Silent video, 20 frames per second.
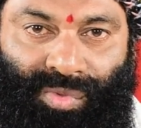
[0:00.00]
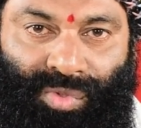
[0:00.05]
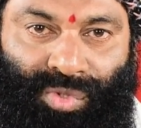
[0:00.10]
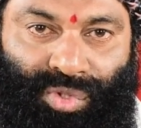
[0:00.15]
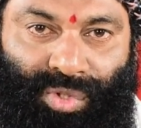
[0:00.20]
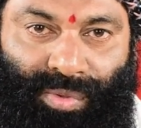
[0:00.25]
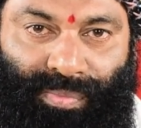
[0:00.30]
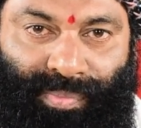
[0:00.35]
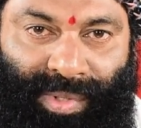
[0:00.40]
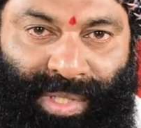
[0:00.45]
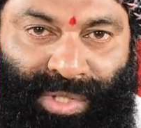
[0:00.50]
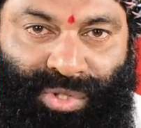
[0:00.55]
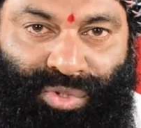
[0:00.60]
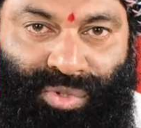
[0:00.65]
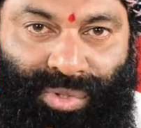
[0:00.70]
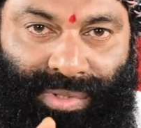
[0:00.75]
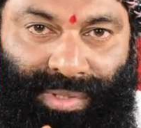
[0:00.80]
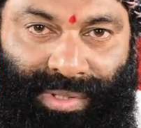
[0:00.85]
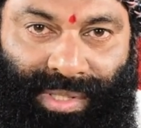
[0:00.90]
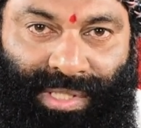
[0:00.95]
you should make
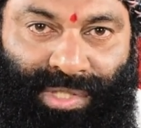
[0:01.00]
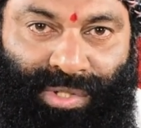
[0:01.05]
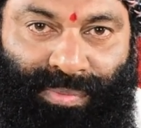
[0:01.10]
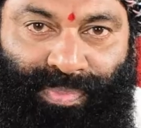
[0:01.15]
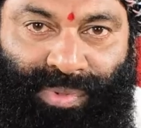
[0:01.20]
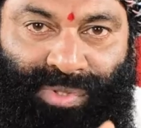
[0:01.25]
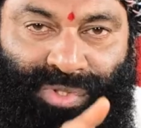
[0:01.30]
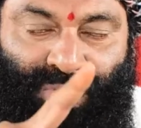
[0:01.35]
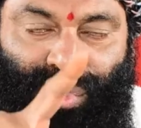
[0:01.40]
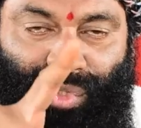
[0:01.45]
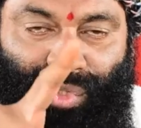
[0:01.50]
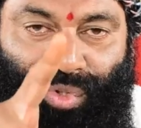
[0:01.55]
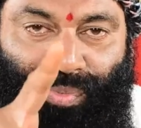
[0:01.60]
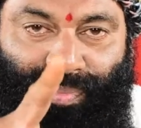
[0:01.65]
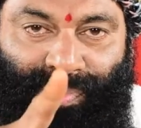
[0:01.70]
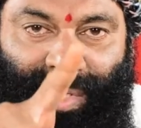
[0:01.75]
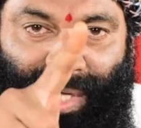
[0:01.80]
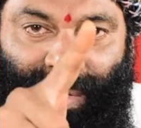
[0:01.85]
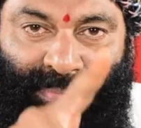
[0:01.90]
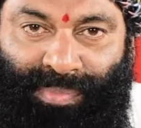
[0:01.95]
sure that another person should
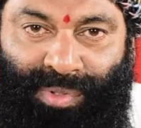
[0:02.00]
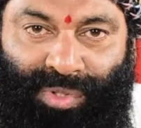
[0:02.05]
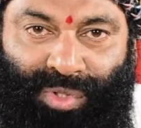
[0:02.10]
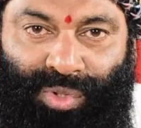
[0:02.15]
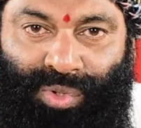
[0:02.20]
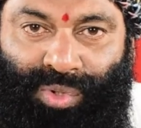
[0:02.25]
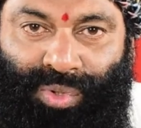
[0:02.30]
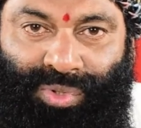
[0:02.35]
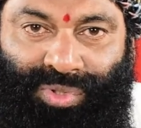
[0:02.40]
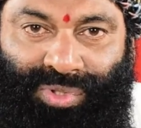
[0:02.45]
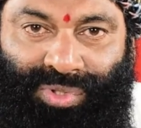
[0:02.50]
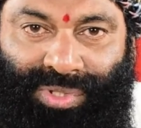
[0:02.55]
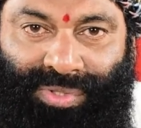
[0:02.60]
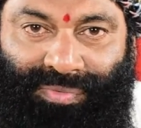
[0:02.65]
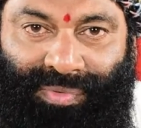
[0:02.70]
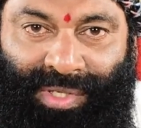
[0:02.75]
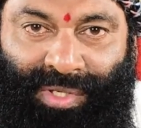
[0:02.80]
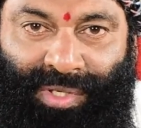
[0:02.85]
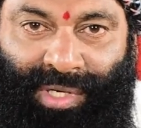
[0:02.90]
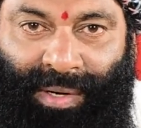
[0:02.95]
be able to use it
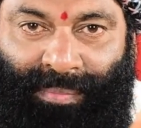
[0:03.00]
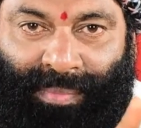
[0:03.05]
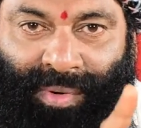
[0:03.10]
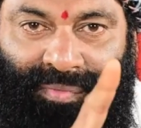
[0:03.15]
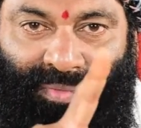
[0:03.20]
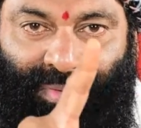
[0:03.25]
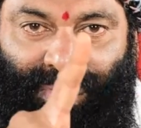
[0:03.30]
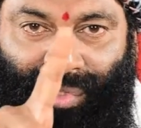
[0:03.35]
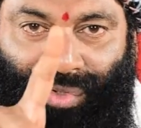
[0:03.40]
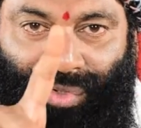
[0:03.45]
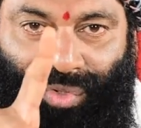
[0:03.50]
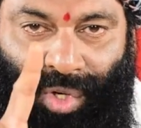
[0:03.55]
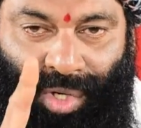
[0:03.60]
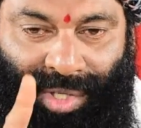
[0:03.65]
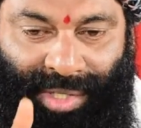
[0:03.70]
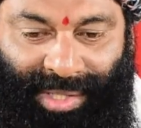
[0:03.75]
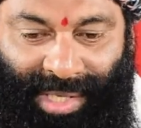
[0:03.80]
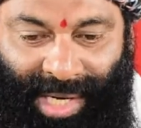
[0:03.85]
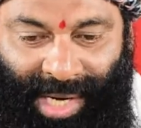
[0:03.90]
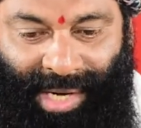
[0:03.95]
when you come out of the
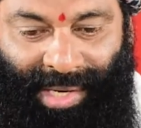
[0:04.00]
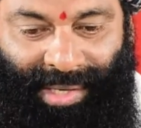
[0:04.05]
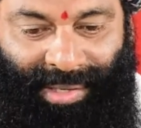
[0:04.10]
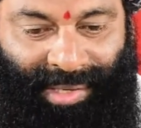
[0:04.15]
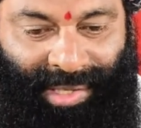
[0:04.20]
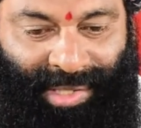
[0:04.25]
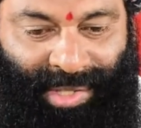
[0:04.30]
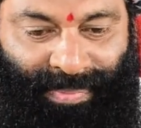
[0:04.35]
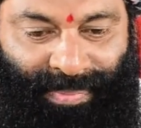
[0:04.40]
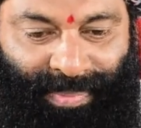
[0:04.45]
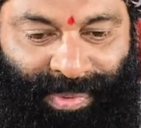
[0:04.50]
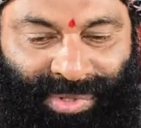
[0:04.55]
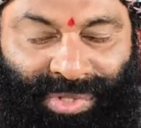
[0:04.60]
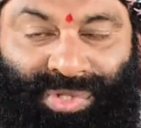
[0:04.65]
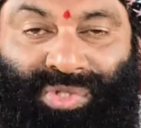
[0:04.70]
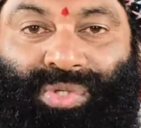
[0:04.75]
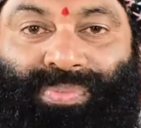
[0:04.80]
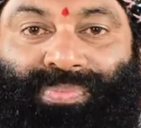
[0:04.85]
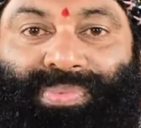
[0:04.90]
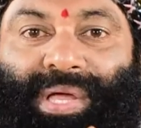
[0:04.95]
toilet another
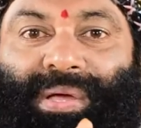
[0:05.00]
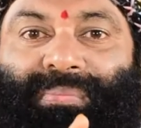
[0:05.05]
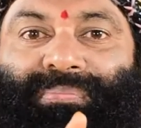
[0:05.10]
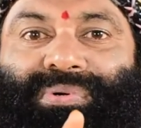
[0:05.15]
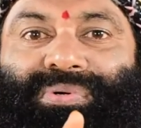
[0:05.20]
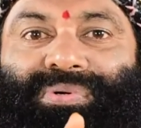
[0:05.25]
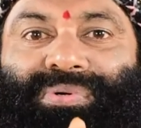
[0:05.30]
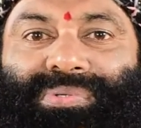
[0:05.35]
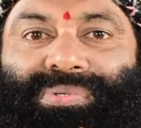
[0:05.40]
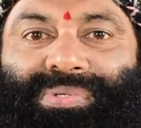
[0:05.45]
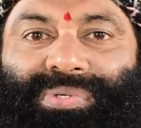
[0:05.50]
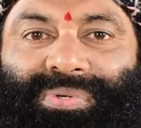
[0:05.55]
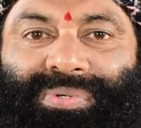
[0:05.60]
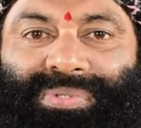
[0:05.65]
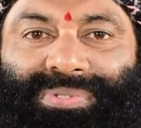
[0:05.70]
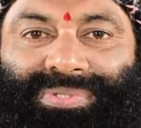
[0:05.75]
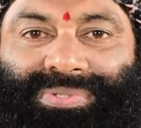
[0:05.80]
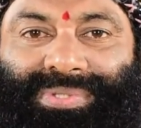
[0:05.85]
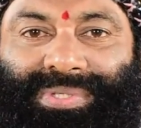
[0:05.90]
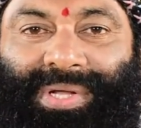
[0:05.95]
person should be able to
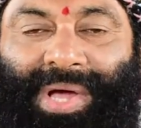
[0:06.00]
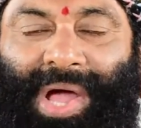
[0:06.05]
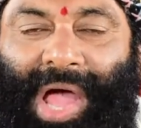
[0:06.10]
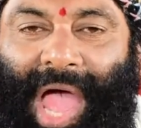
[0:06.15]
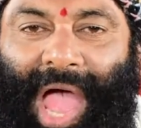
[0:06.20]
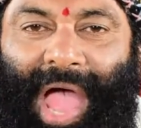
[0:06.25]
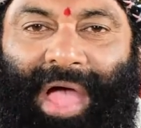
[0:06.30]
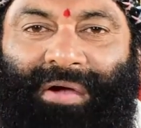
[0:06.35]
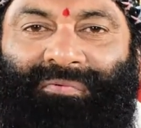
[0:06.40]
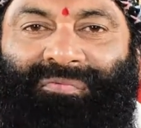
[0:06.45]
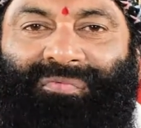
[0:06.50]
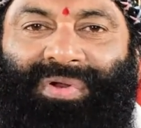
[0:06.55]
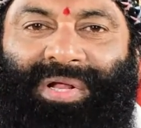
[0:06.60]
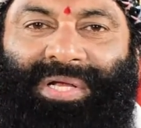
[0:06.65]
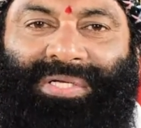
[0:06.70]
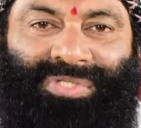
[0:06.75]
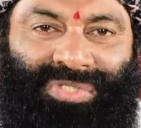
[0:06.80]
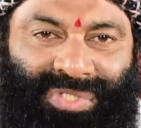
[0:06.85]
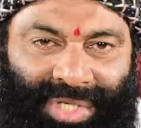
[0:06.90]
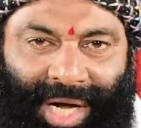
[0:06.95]
use it
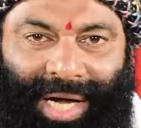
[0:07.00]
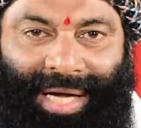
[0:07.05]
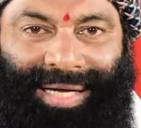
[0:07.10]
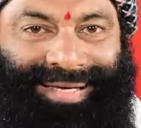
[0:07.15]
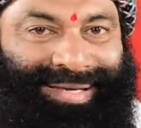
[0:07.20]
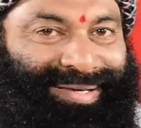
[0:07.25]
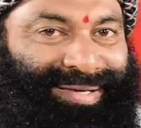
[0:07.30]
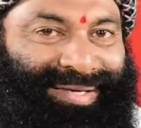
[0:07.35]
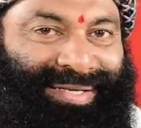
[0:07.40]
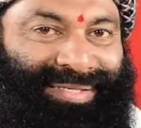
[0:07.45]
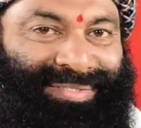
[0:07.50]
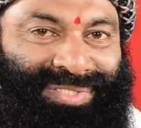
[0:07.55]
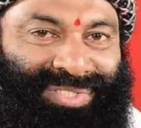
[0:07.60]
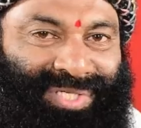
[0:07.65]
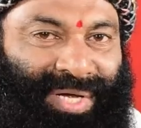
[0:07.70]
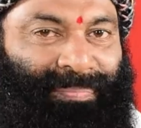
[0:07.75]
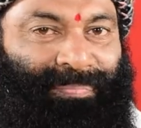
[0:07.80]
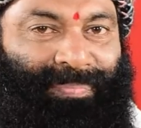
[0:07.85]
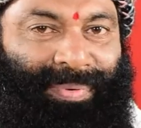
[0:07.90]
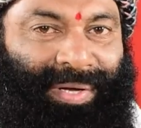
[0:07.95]
every child in
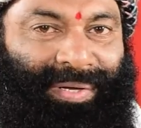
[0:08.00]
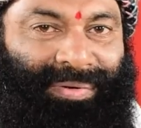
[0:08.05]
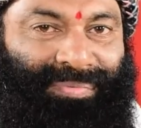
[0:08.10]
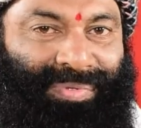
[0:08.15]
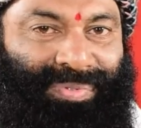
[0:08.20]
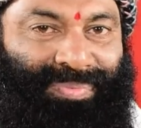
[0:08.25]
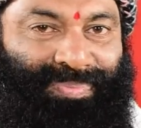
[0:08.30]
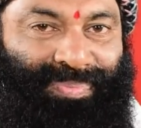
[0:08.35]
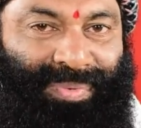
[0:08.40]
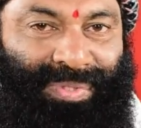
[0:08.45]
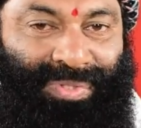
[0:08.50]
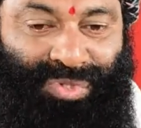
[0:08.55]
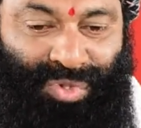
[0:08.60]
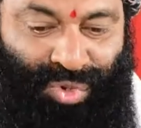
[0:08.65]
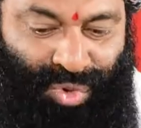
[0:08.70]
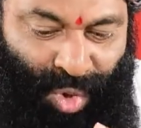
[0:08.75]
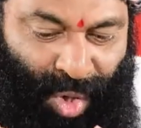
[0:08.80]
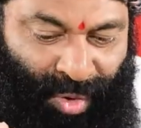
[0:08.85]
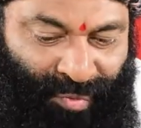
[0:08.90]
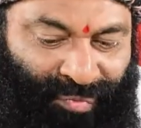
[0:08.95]
japan has been
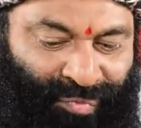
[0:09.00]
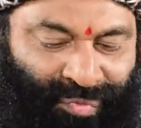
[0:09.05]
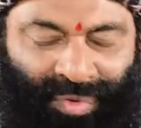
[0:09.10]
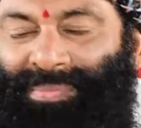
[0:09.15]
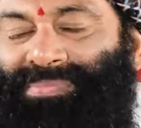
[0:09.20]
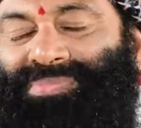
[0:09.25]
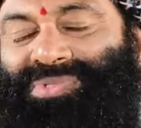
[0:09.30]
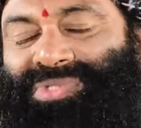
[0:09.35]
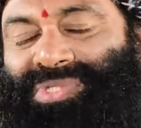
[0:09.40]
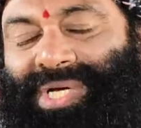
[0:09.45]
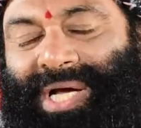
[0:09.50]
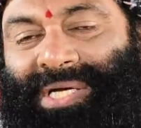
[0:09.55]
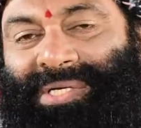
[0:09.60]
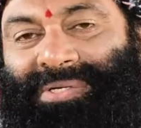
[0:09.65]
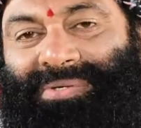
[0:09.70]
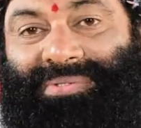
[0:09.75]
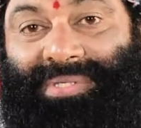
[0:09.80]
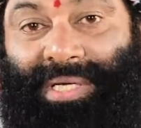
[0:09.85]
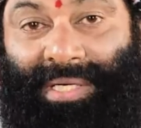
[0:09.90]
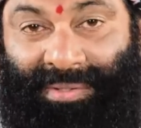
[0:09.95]
taught from
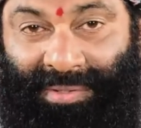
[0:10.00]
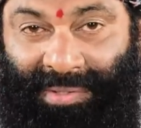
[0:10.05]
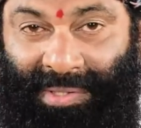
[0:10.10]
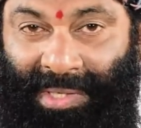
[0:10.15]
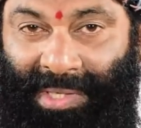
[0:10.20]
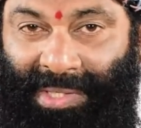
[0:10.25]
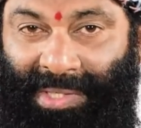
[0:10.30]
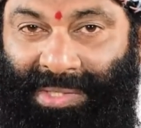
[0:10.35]
childhood that